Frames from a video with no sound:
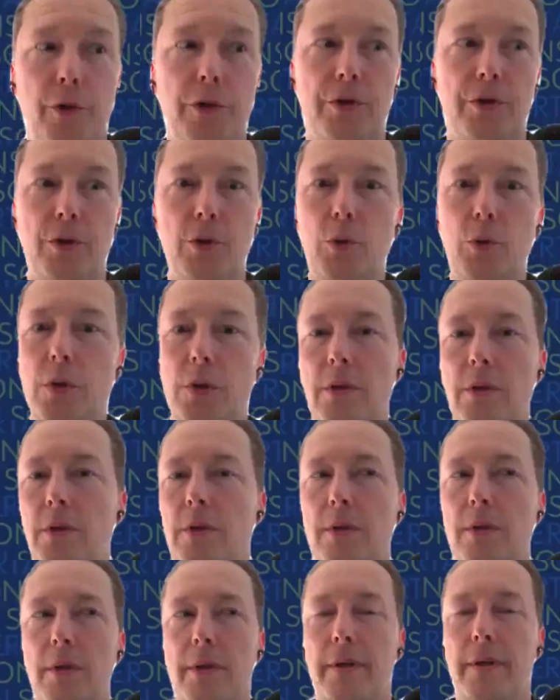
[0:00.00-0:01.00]
the school,
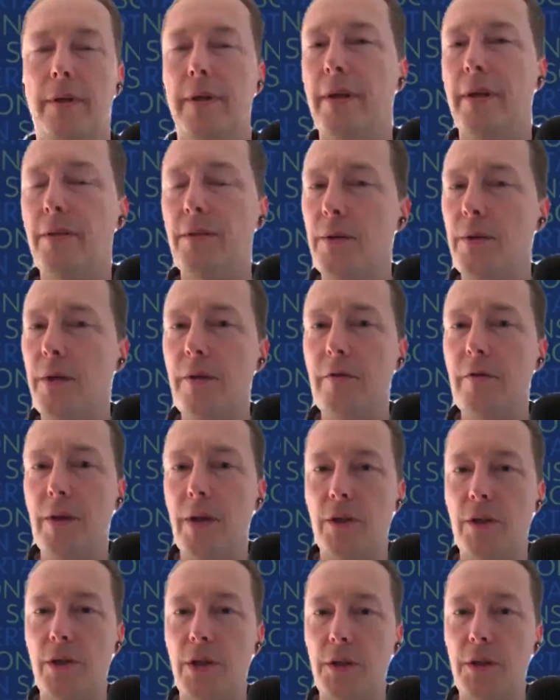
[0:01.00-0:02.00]
is there
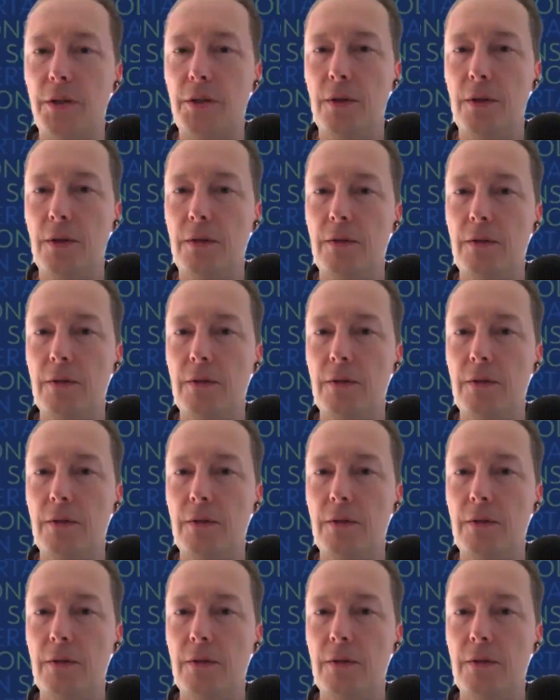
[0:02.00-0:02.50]
even a teacher?